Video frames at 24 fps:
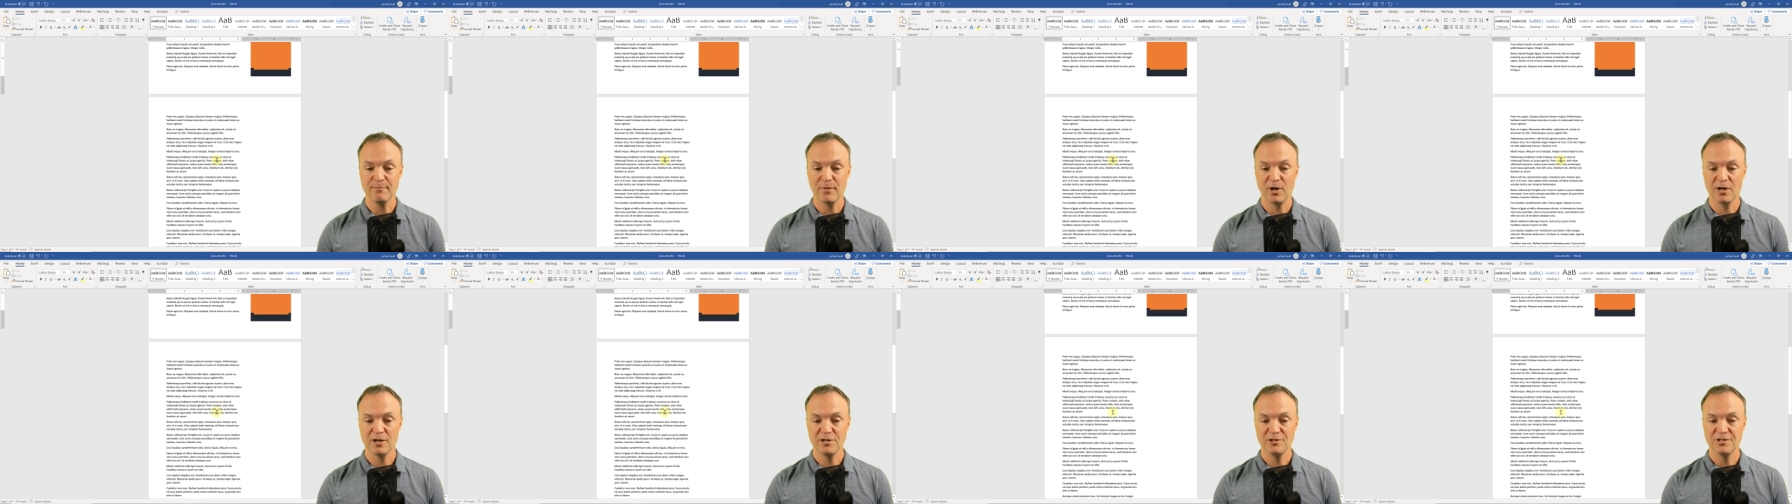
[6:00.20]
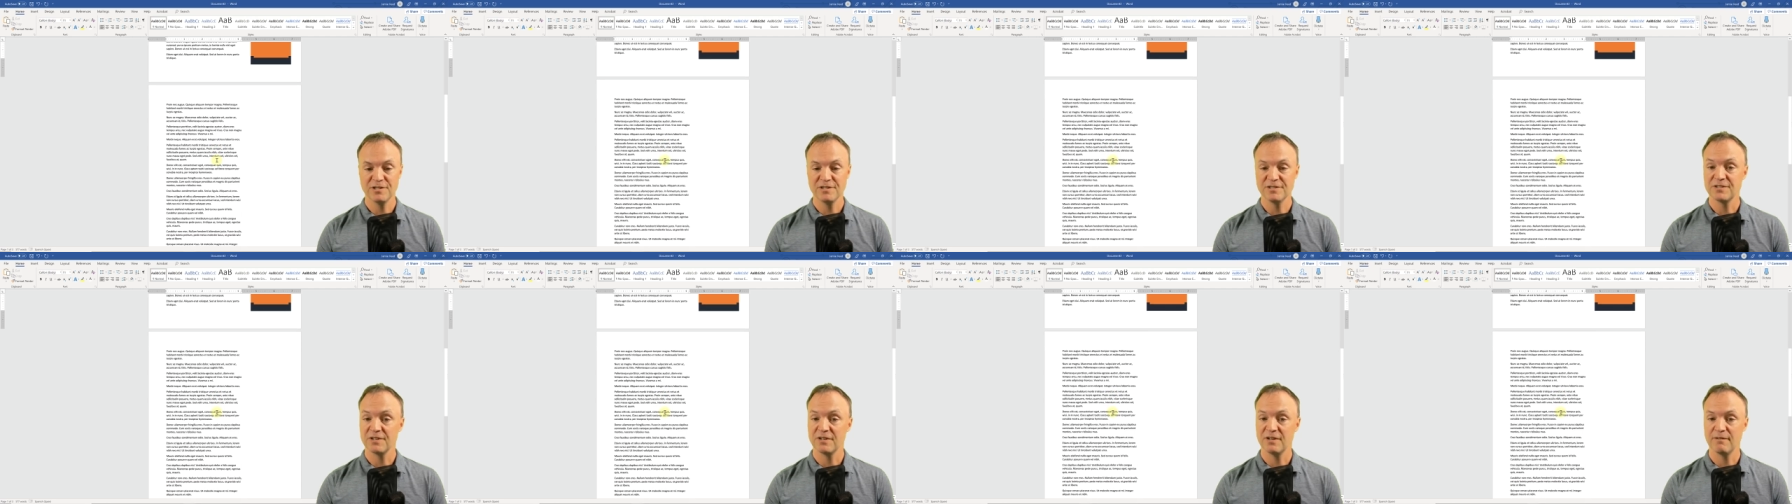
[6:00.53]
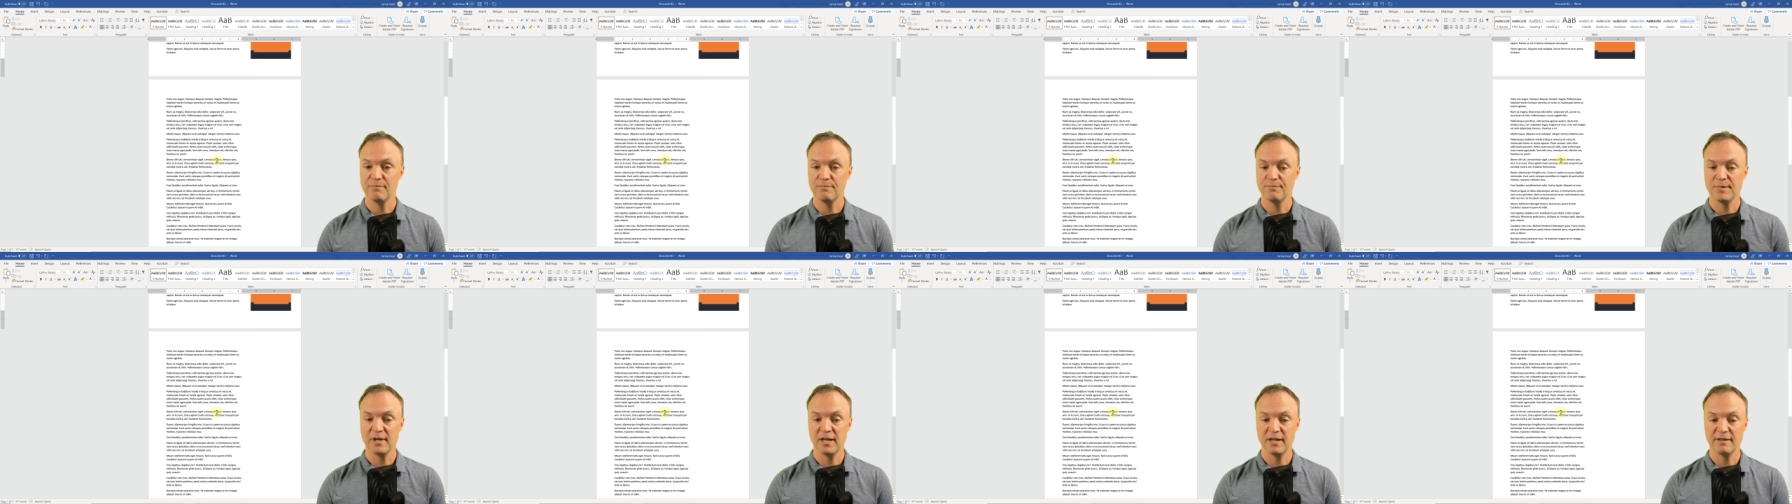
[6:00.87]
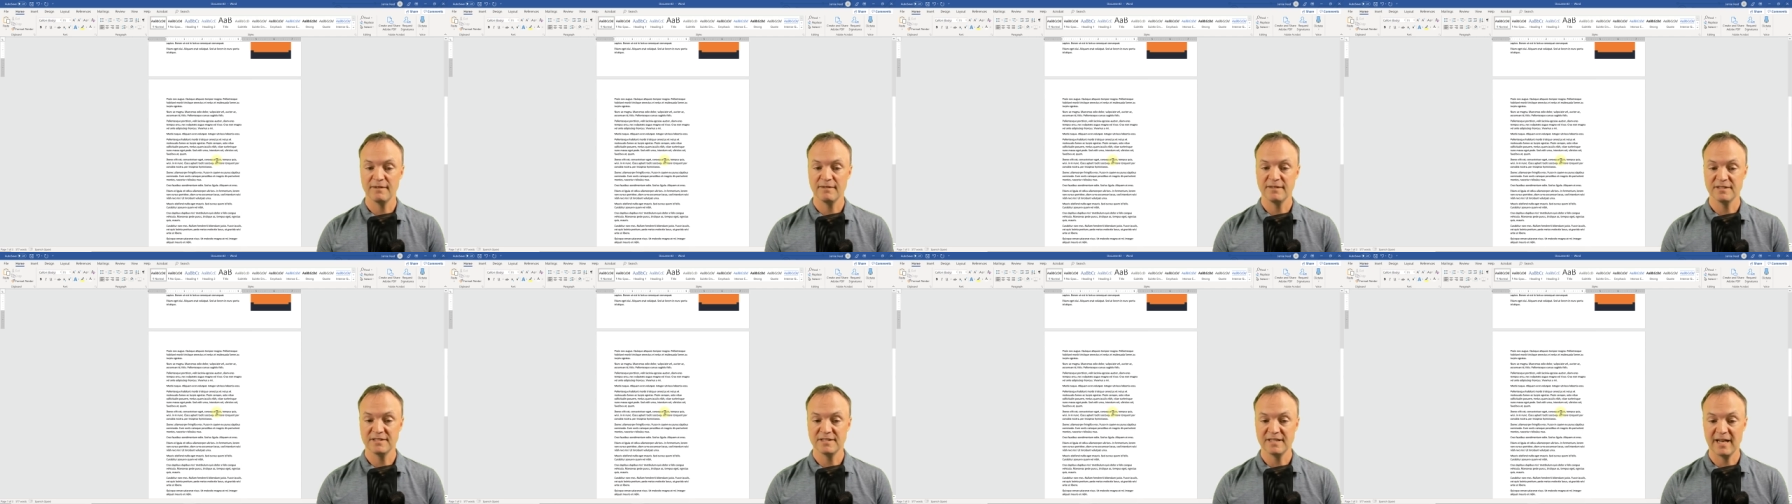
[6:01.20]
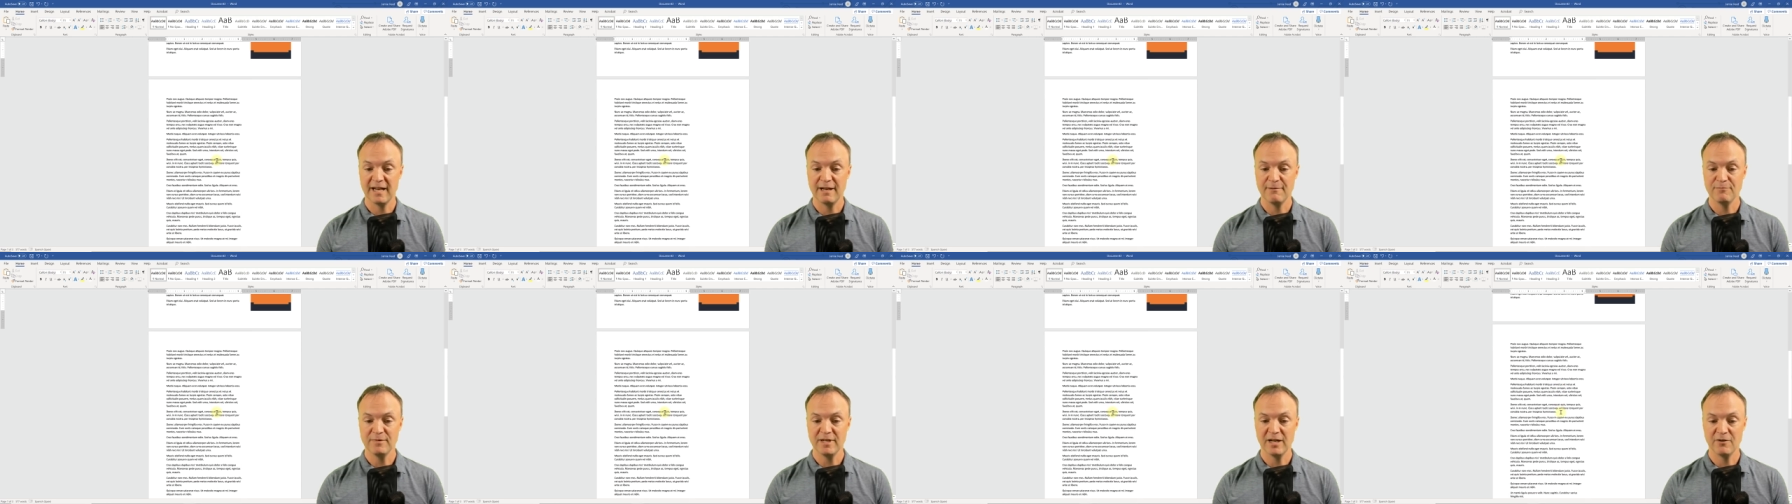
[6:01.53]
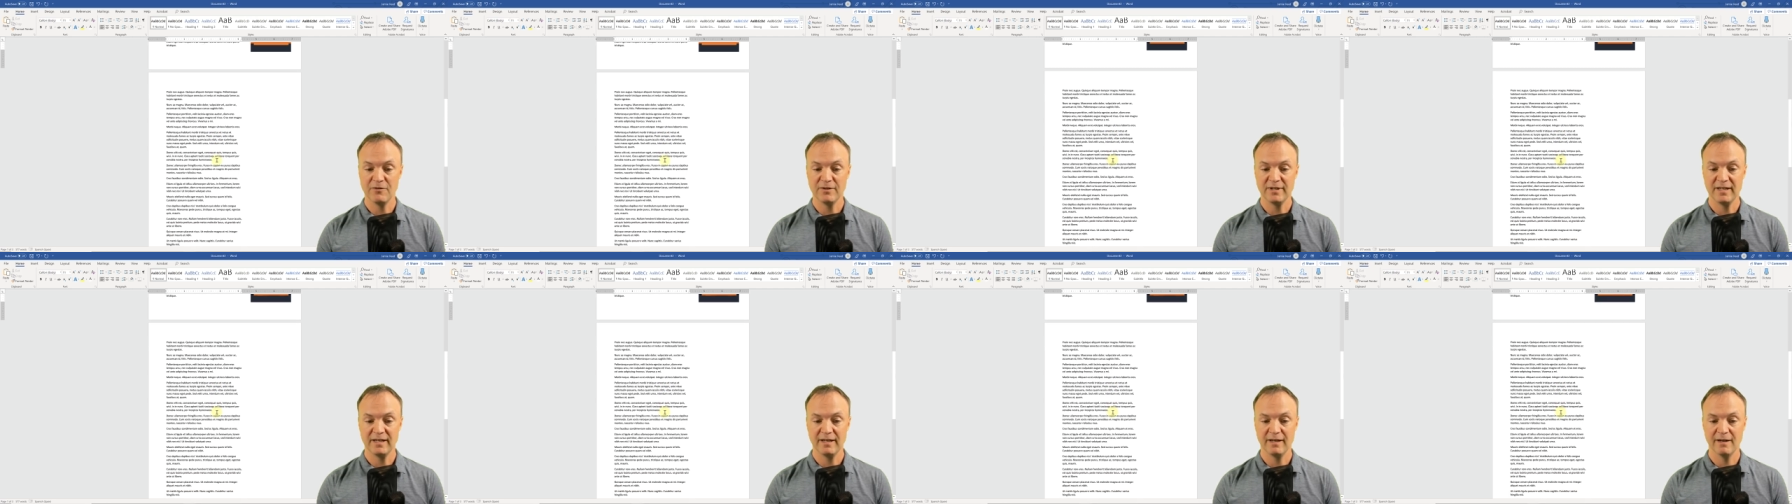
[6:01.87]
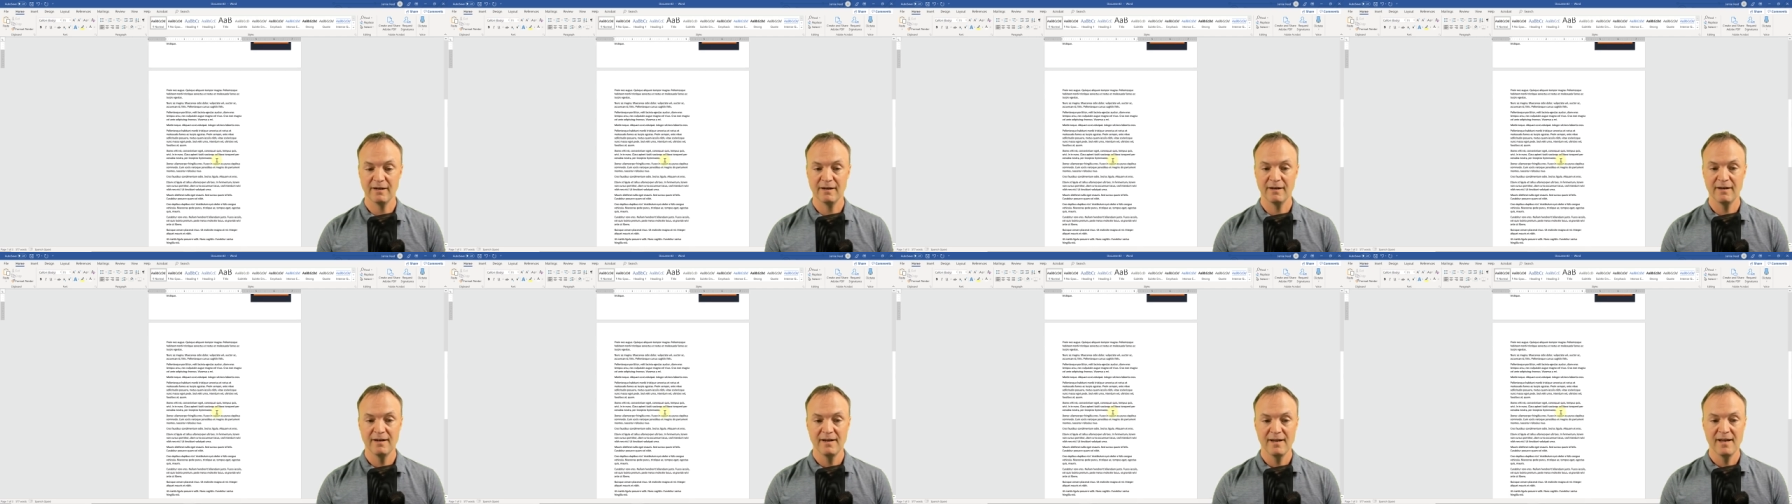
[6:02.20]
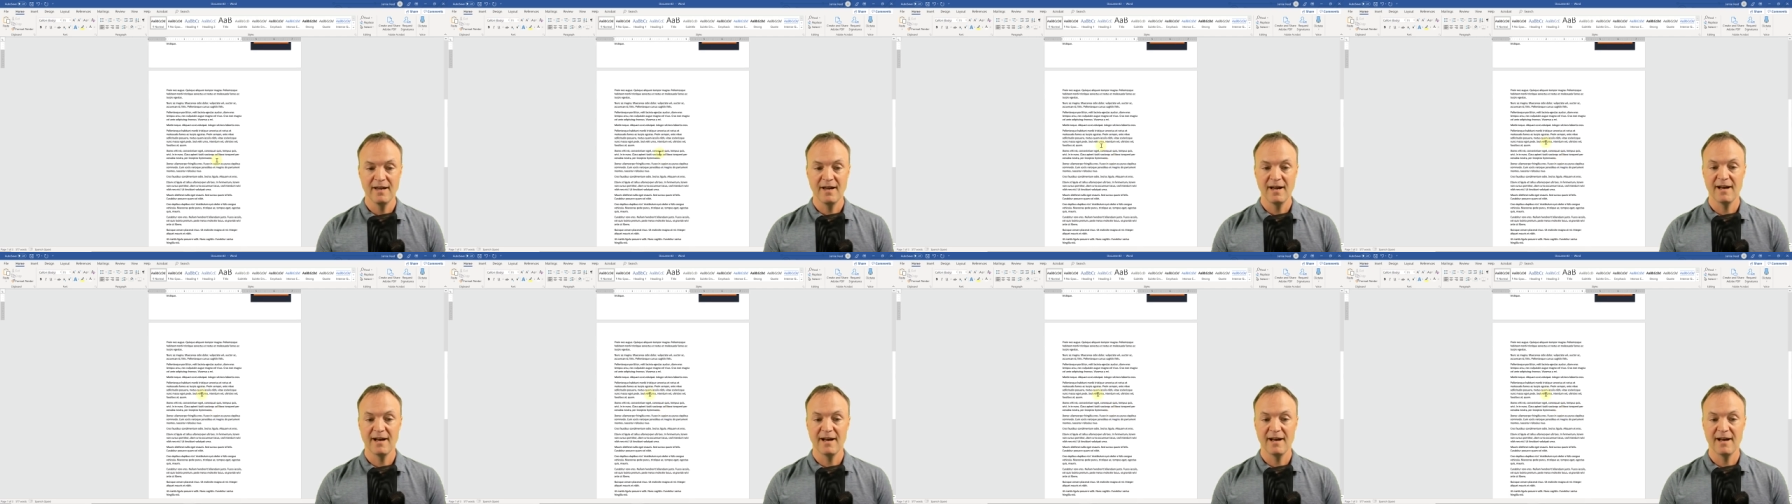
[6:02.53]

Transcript: my margins are the same down here.